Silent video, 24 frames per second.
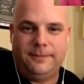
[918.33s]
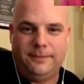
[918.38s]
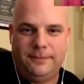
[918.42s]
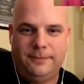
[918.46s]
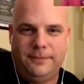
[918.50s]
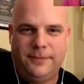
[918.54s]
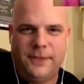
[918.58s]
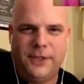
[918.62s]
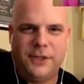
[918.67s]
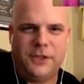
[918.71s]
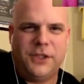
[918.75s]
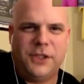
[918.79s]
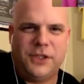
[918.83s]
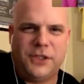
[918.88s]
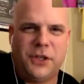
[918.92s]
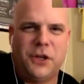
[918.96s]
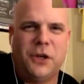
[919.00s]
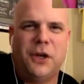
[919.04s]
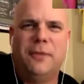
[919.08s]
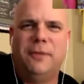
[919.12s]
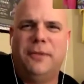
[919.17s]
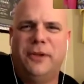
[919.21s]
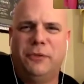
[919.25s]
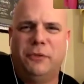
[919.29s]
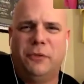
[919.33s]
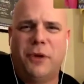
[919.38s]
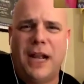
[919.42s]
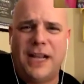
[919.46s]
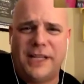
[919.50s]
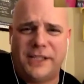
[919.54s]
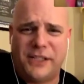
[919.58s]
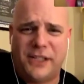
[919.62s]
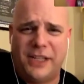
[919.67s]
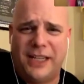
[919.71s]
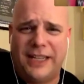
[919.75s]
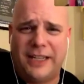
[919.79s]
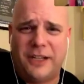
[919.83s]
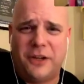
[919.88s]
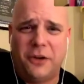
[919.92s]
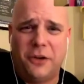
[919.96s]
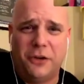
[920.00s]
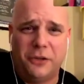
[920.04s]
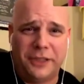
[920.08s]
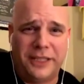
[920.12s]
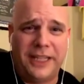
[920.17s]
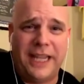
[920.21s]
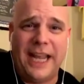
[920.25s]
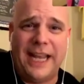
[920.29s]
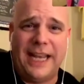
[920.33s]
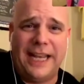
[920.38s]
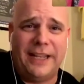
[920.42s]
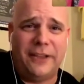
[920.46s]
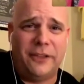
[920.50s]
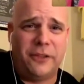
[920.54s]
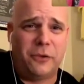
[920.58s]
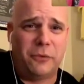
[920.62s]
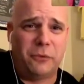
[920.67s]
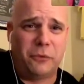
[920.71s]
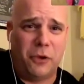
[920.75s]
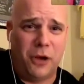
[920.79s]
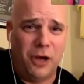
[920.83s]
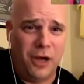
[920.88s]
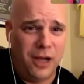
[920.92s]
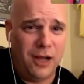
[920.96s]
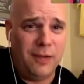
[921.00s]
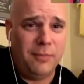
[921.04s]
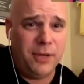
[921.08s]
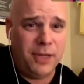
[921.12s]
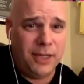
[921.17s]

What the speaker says: there's a term in wrestling called getting the rub.